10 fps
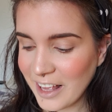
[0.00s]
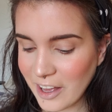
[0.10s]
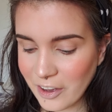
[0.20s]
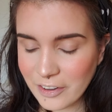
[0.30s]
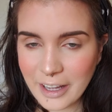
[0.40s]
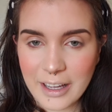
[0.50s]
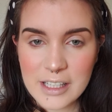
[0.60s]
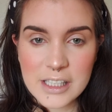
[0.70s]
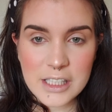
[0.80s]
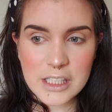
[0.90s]
Okay,
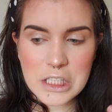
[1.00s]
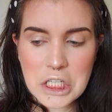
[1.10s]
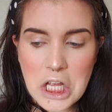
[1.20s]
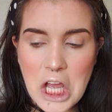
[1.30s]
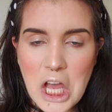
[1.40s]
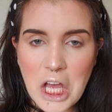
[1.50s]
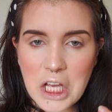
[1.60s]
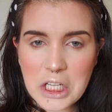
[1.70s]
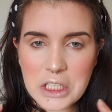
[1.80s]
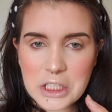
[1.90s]

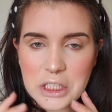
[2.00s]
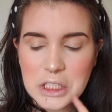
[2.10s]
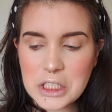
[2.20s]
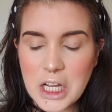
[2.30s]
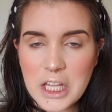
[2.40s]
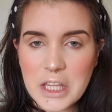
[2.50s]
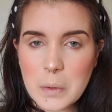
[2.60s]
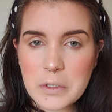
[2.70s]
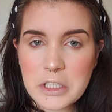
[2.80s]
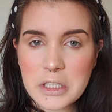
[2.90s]
next, I think
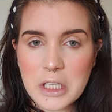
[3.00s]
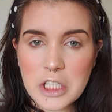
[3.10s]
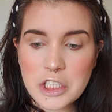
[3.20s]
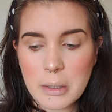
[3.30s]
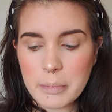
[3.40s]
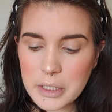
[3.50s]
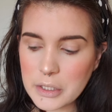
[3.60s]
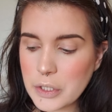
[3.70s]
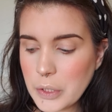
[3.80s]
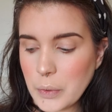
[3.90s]
we're just gonna jump
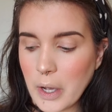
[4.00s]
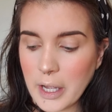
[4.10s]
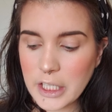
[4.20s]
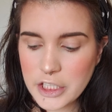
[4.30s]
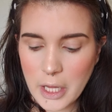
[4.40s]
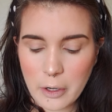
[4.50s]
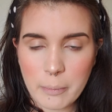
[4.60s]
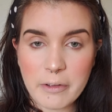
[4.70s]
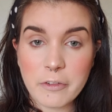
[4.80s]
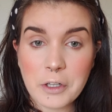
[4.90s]
into eyeshadow.
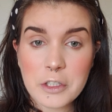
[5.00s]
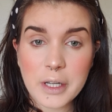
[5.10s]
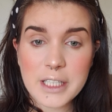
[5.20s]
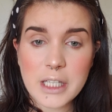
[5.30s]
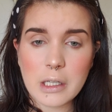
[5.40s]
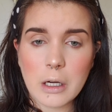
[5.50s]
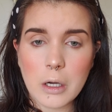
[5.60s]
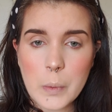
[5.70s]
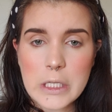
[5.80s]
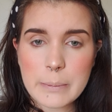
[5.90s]
Before we do eyeshadow, I
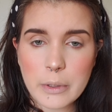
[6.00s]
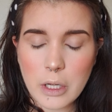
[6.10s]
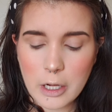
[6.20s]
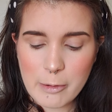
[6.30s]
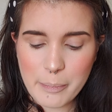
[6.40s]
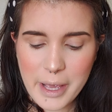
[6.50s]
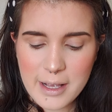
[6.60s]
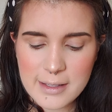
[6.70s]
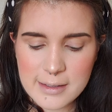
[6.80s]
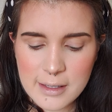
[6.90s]
always put on a
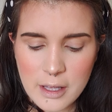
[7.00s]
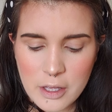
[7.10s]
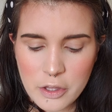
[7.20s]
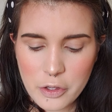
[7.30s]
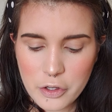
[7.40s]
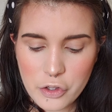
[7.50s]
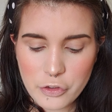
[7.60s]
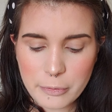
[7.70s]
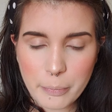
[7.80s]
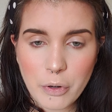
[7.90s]
base. You can use
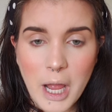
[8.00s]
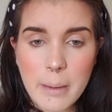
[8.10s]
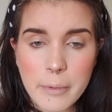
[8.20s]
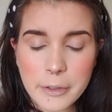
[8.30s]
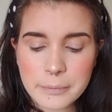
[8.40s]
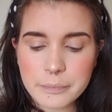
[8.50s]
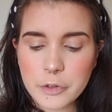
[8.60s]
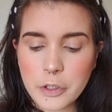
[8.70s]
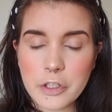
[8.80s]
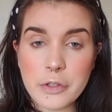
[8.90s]
a primer, you
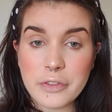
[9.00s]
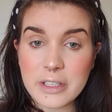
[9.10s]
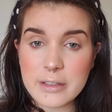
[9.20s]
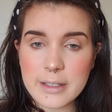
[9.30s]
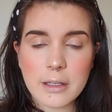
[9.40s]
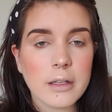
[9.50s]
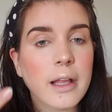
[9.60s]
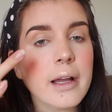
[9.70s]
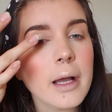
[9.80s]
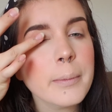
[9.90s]
can use a concealer
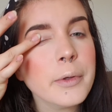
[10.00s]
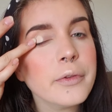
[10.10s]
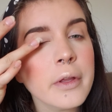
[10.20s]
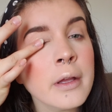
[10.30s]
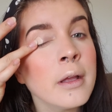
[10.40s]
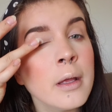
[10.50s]
like I'm using.